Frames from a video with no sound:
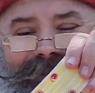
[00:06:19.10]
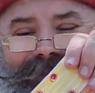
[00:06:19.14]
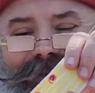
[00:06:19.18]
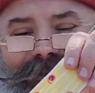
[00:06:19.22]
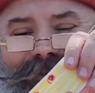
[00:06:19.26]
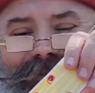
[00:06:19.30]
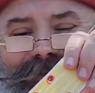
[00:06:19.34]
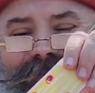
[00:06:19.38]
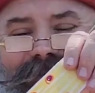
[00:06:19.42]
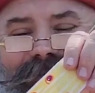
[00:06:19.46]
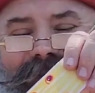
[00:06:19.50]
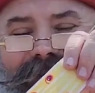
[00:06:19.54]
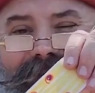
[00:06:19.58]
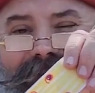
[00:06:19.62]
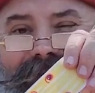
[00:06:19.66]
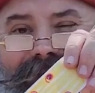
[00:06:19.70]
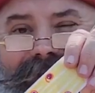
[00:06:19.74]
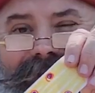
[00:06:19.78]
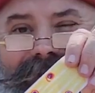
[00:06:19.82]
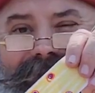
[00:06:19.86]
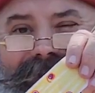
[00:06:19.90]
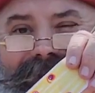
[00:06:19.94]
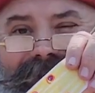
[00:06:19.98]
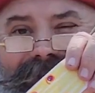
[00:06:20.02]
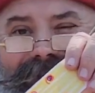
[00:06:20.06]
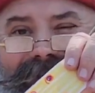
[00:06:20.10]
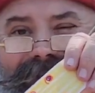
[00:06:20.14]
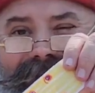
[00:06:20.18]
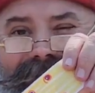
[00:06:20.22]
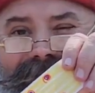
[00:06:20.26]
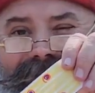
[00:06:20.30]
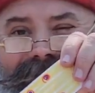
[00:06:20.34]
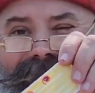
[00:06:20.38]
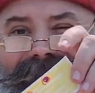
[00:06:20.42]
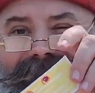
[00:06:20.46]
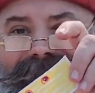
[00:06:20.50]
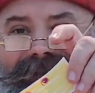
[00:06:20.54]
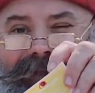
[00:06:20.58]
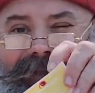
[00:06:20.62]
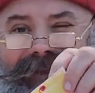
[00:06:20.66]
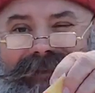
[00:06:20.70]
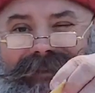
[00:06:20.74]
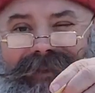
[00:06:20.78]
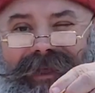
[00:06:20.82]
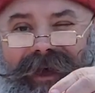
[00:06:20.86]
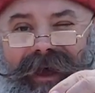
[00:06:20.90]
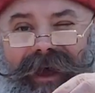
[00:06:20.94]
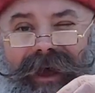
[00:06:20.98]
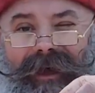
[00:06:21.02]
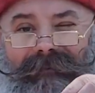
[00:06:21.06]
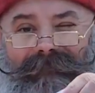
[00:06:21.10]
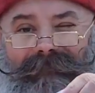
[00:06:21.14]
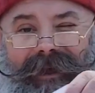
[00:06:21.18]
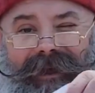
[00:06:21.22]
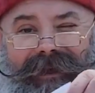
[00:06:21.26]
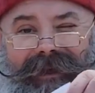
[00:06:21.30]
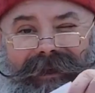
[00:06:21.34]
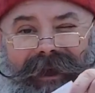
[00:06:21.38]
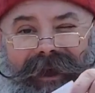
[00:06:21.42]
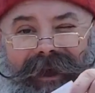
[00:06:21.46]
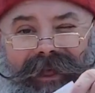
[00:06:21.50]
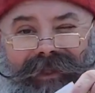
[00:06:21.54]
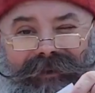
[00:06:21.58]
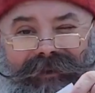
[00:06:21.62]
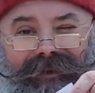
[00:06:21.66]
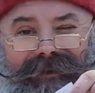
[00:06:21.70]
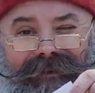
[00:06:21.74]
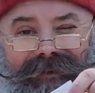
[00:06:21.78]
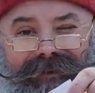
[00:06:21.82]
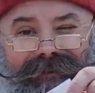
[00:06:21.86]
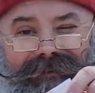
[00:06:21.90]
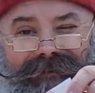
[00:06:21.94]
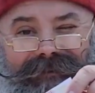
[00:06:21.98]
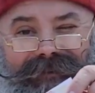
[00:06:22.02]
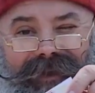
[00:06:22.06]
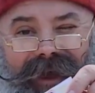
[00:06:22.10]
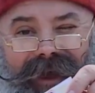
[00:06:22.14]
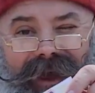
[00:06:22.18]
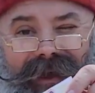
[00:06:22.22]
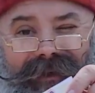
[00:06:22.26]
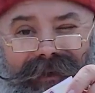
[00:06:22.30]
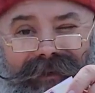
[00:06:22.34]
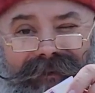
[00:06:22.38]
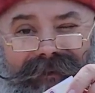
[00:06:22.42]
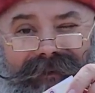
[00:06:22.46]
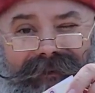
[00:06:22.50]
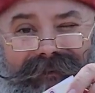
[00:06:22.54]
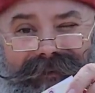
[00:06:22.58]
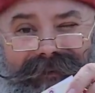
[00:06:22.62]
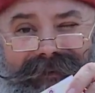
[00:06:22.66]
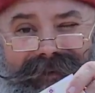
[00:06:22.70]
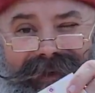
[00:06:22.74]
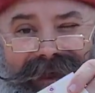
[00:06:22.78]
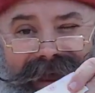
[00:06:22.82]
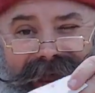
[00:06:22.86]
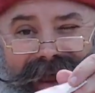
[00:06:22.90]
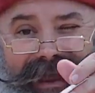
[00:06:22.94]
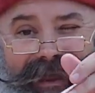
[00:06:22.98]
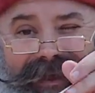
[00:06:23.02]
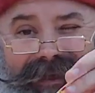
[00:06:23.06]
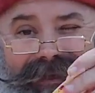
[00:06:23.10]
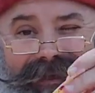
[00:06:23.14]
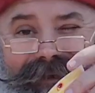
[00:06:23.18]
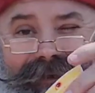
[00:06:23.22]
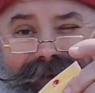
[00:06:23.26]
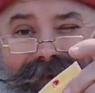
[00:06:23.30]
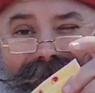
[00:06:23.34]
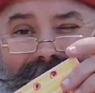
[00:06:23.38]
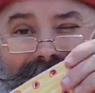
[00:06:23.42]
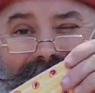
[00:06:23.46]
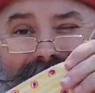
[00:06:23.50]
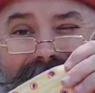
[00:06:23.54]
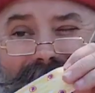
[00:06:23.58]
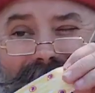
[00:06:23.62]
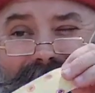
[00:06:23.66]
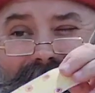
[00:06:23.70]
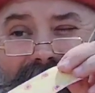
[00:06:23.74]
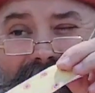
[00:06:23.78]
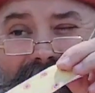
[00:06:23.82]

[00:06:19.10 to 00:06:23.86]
so far? Now I'm not coloring this side today, but I'm